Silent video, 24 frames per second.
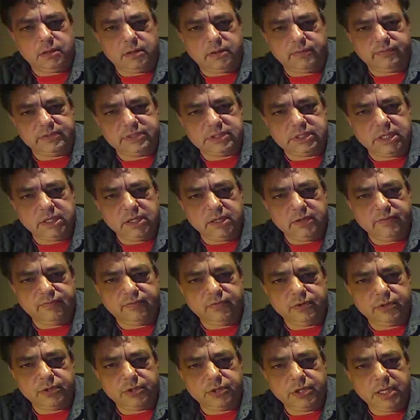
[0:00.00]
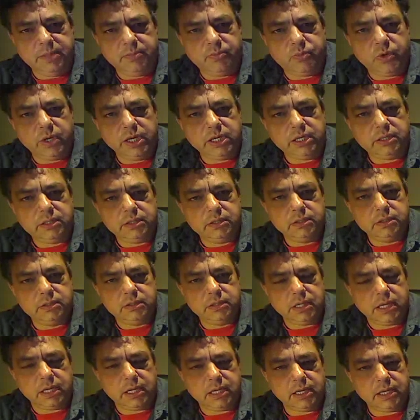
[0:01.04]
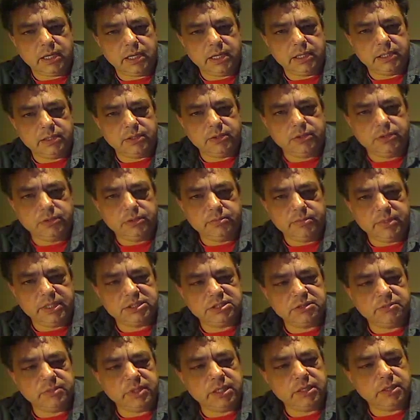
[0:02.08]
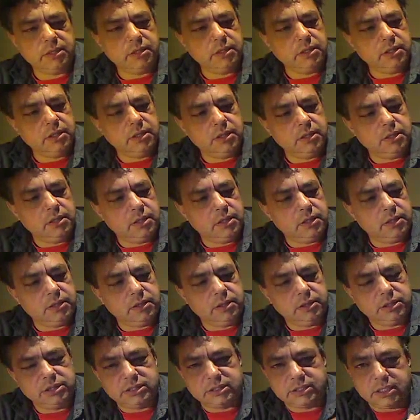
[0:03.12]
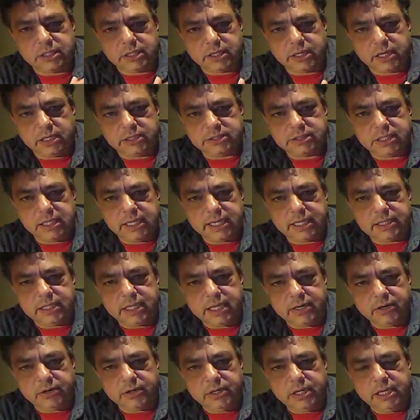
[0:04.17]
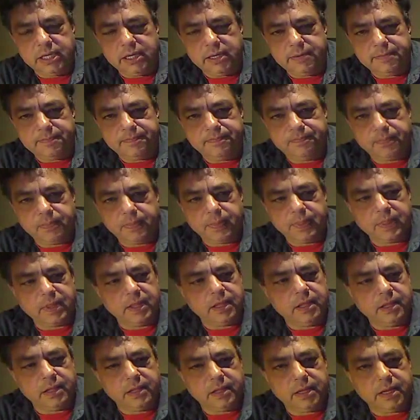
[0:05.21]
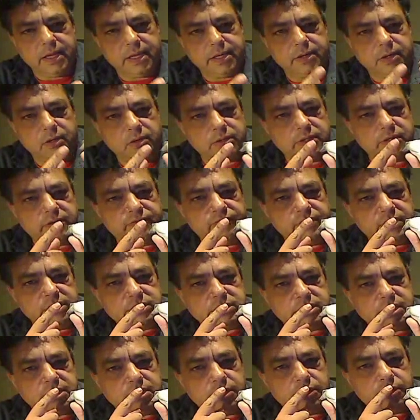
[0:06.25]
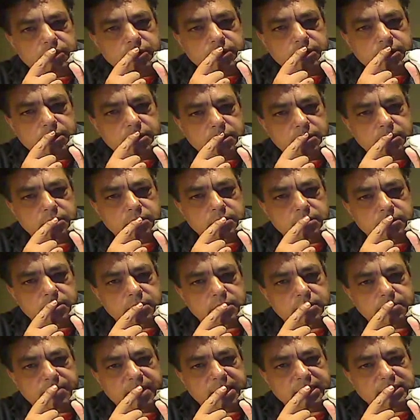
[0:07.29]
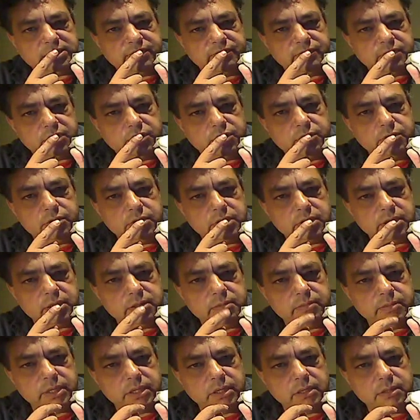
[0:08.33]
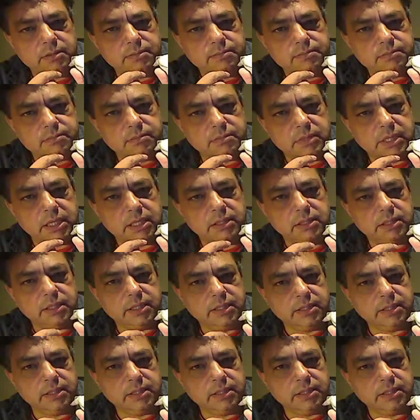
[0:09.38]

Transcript: obviously for 3-point tooth measurement, you're just going to go select that on here and hold it first at the root, the base of the tooth in the middle, and